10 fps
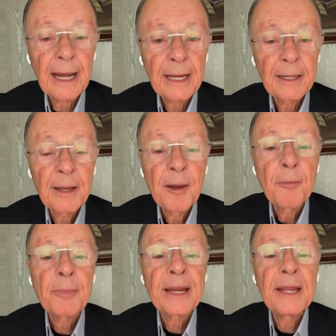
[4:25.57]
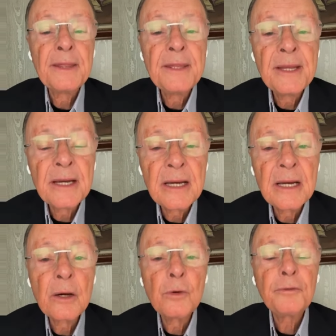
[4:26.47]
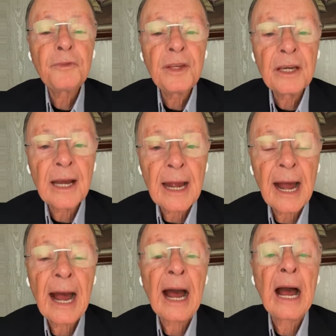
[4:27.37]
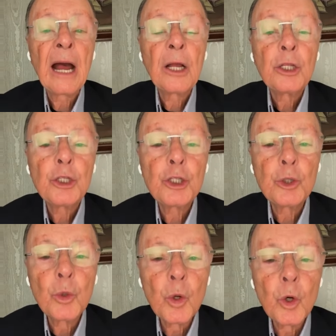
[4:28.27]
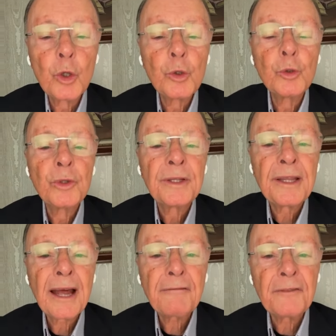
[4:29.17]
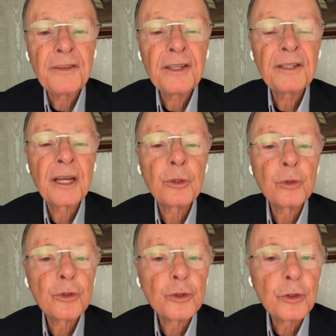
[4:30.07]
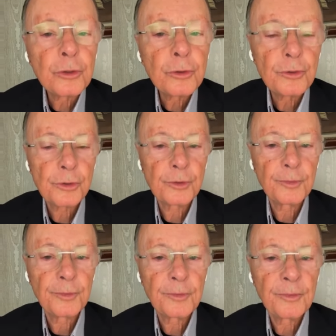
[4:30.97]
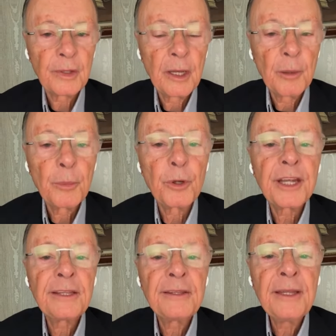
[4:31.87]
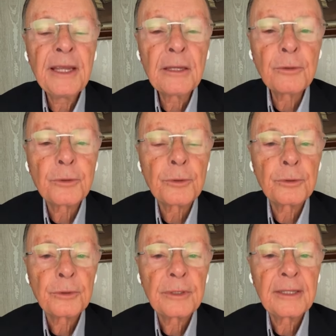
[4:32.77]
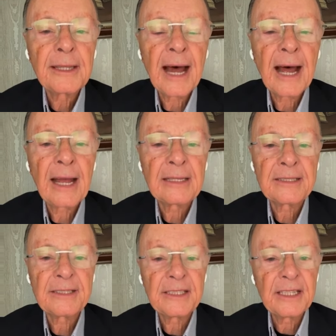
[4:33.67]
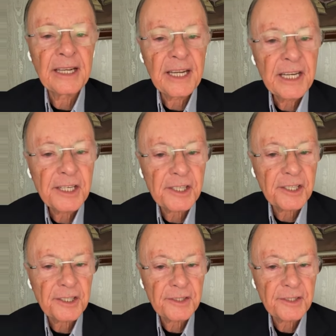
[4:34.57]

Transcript: to be careful not to be keeping an eye on somebody else's life because inside of the churches